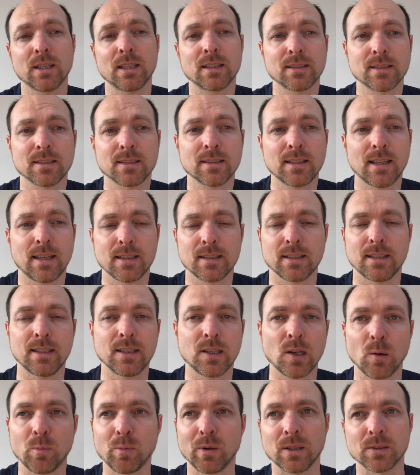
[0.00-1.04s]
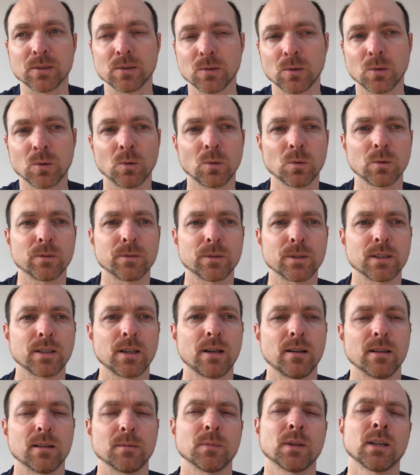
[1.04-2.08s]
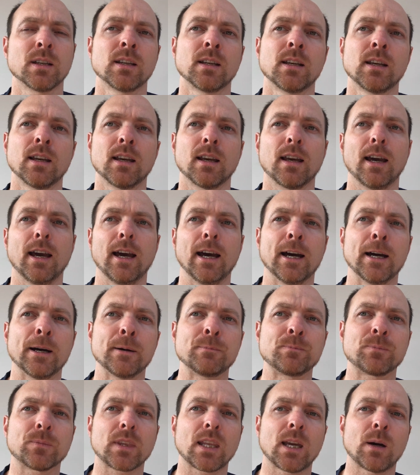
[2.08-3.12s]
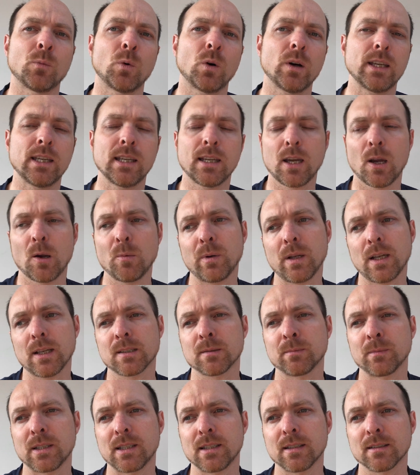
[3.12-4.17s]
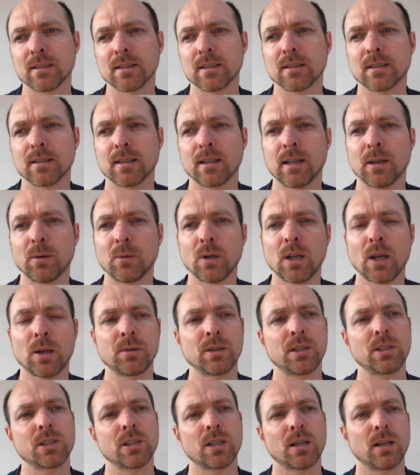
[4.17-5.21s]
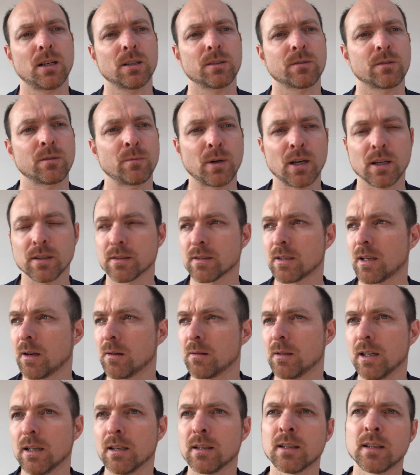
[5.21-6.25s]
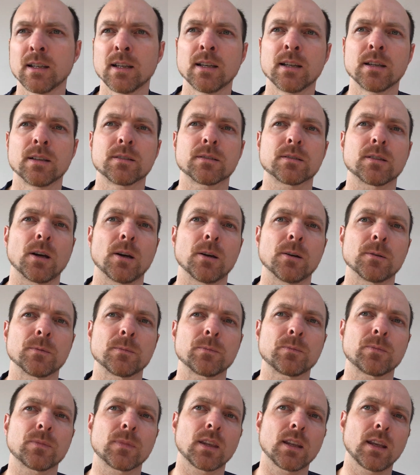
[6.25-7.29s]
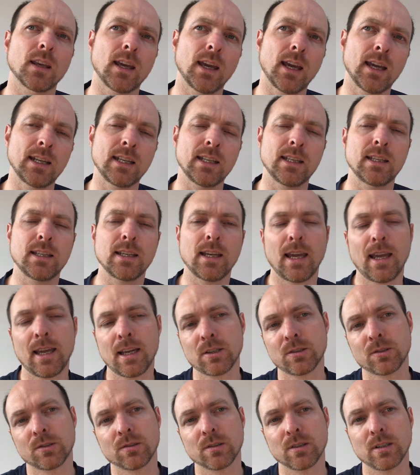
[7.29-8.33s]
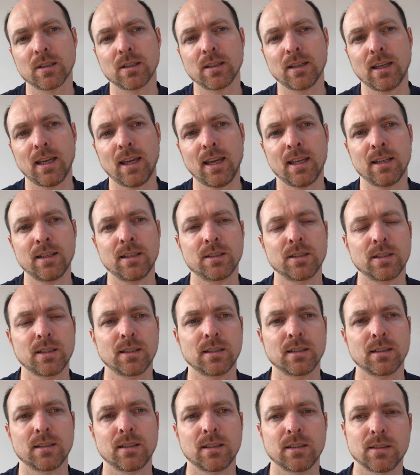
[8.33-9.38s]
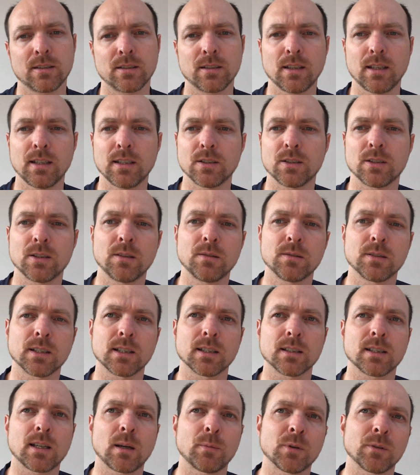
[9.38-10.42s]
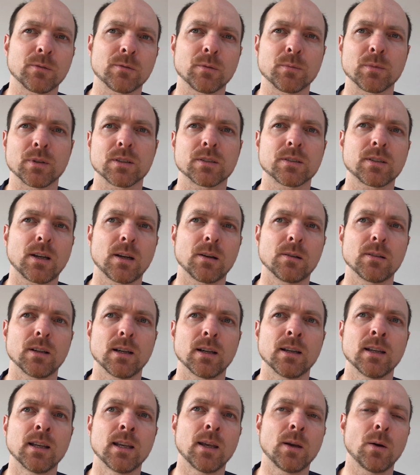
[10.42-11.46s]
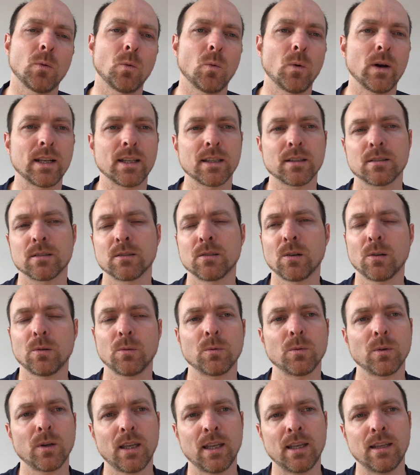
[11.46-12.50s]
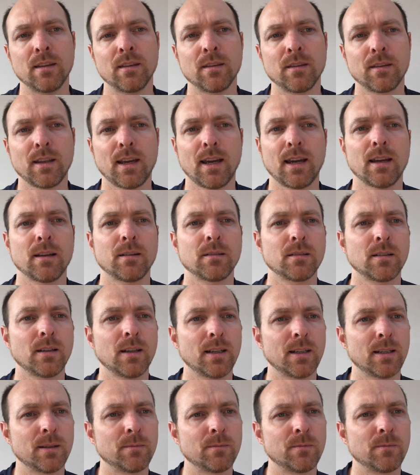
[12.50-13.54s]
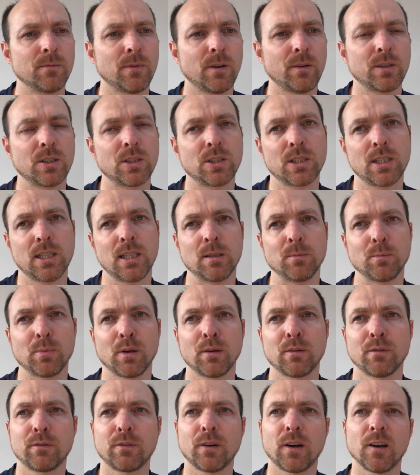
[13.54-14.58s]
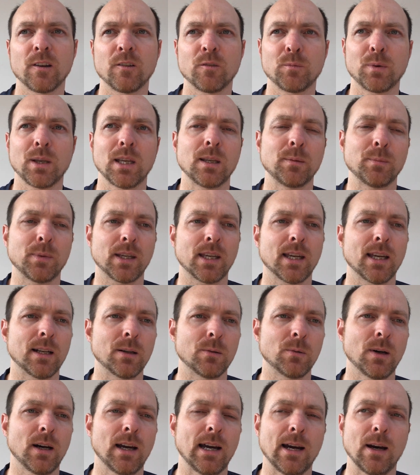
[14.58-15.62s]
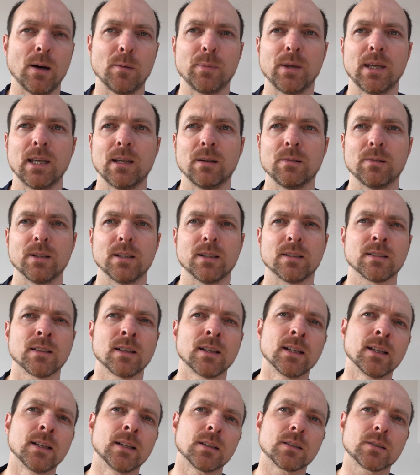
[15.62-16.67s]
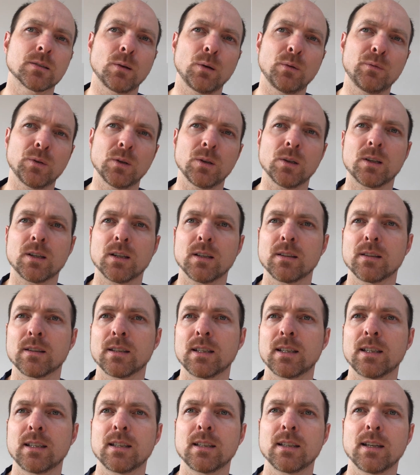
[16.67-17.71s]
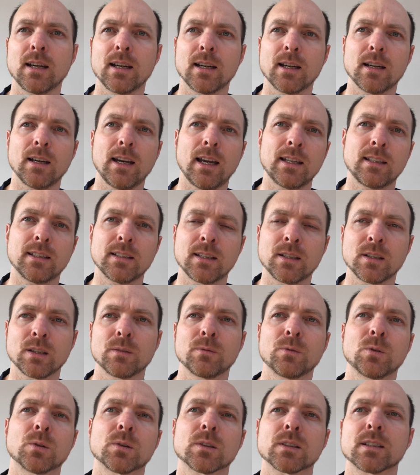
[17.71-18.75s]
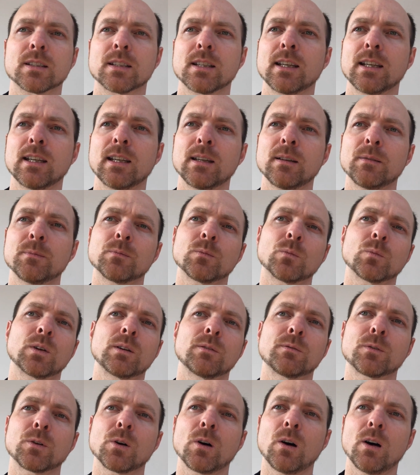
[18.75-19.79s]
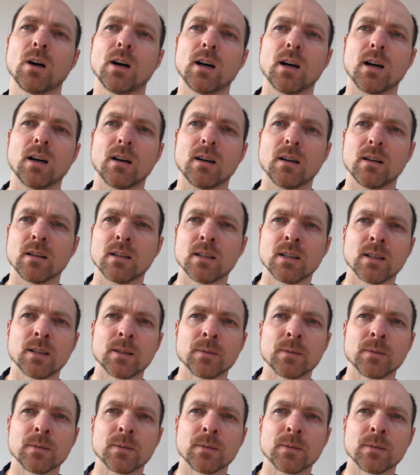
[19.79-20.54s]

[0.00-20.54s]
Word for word: got it set to Eco Plus all of the time, and what Eco Plus means is that it will only charge from our solar. So any extra energy that it's using is coming from the solar when it's not in that very cheap 5p per kilowatt hour period. So if you look at the 18th of August here, we've got our